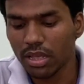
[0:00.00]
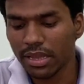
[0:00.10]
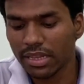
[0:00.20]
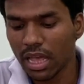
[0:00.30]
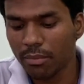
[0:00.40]

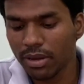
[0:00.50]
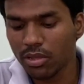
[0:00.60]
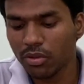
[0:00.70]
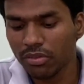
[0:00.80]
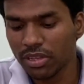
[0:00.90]
In camera,
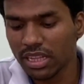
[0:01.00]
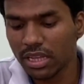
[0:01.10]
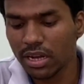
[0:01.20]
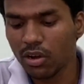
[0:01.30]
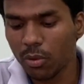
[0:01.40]
you can see the
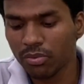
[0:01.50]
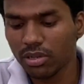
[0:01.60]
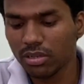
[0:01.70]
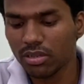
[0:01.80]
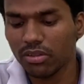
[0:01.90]
grid
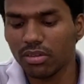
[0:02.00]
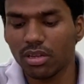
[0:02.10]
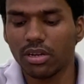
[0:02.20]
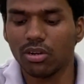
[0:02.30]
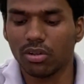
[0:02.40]
option, just
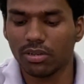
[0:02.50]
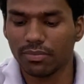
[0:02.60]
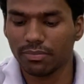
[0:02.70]
turn it on.